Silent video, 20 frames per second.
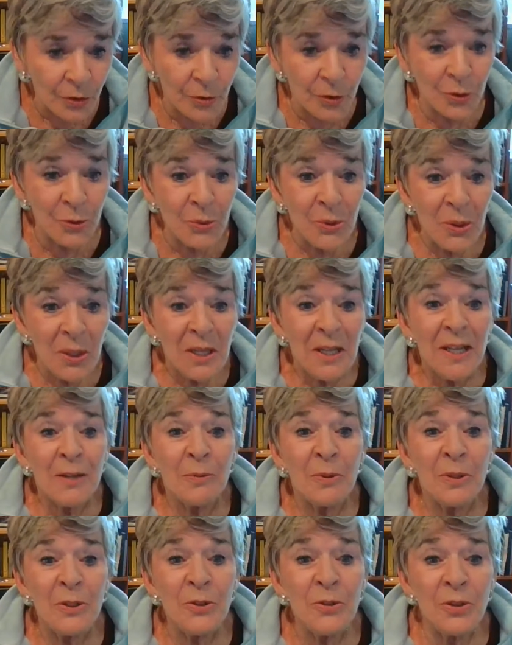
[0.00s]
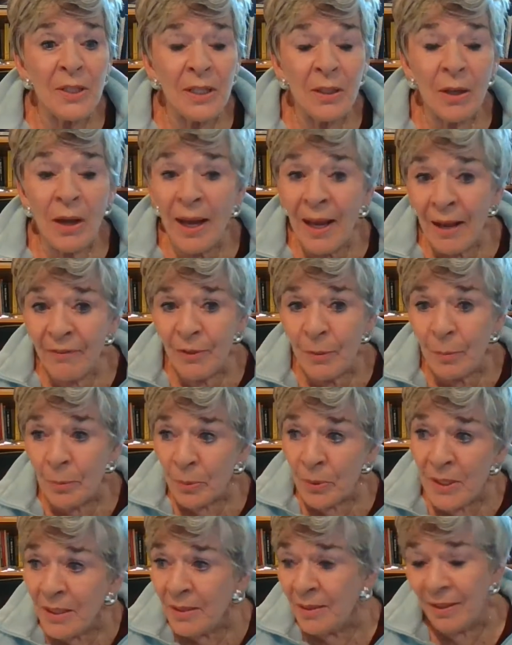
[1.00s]
do when you think, I have to
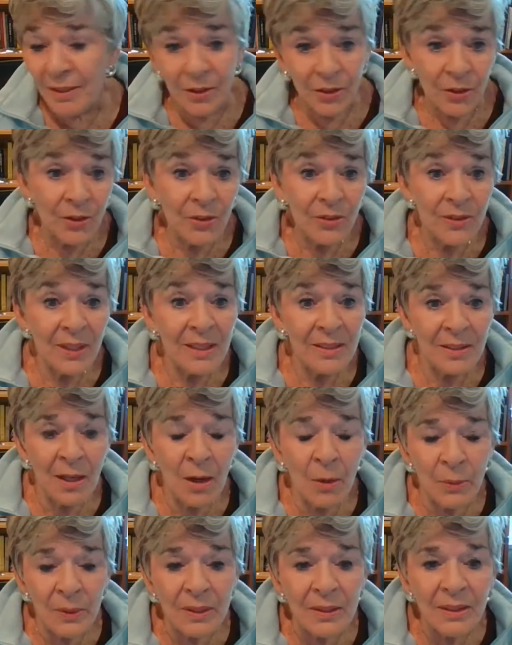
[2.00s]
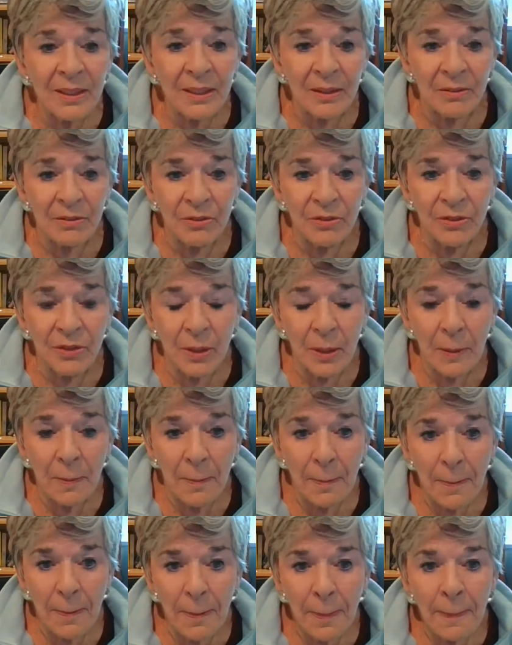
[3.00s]
breathe here. That's how we live.
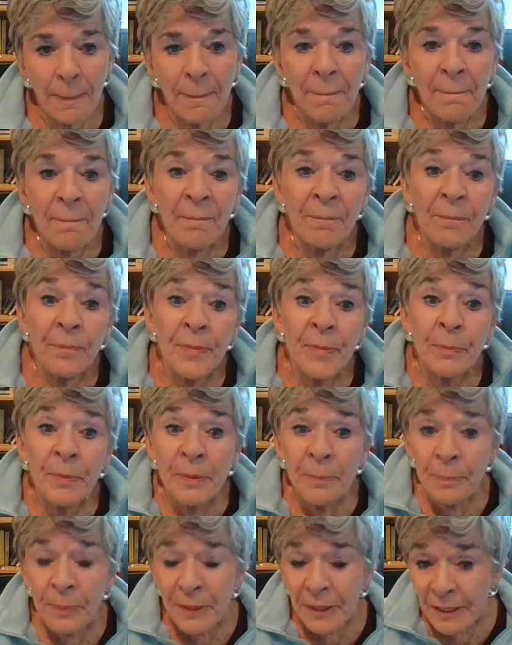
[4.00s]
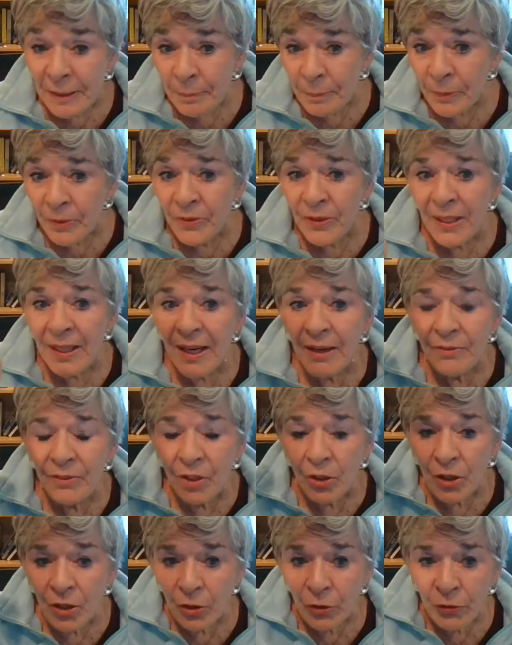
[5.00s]
But people that have
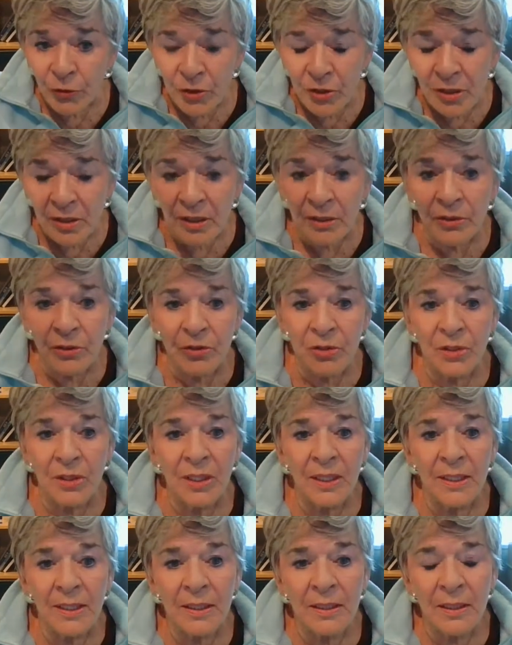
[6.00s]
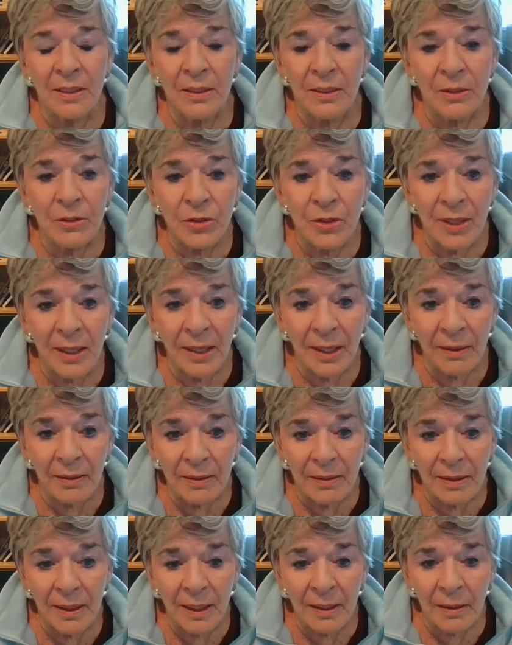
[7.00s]
gone over to the other side in a near
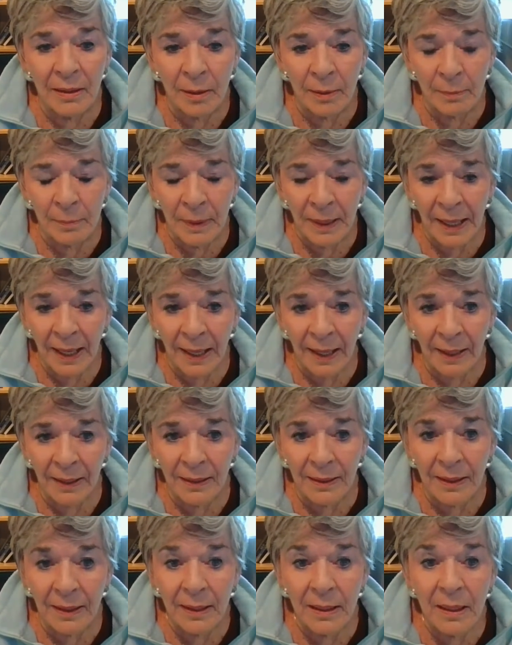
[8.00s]
death and come back